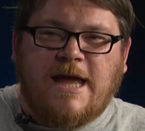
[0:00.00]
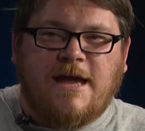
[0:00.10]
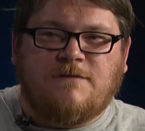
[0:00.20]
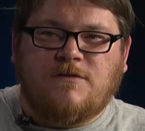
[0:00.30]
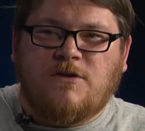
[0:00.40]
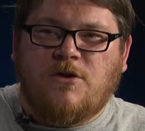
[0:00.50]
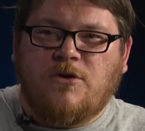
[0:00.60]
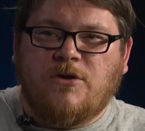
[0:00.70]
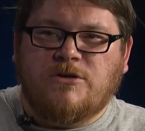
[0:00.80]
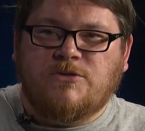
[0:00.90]
have to know
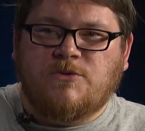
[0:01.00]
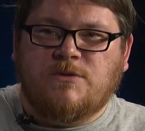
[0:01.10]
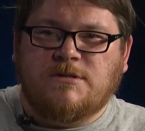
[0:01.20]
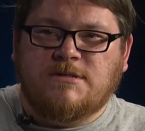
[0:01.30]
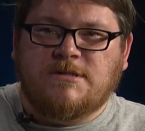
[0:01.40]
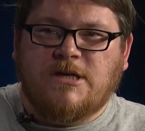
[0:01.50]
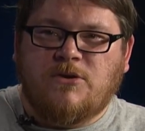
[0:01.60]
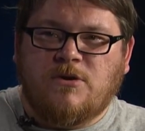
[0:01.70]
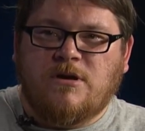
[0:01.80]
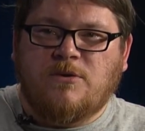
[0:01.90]
your tools in
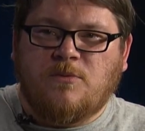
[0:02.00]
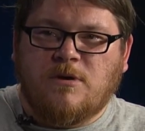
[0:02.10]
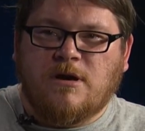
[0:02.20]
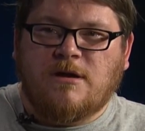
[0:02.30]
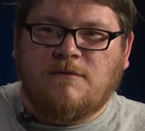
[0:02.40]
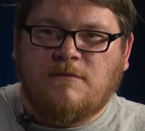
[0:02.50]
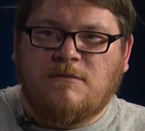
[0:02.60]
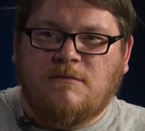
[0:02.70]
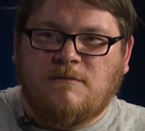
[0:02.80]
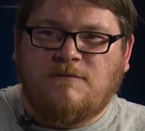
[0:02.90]
order to work
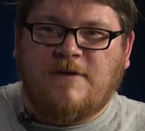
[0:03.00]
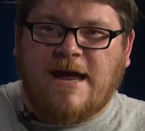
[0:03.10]
yeah.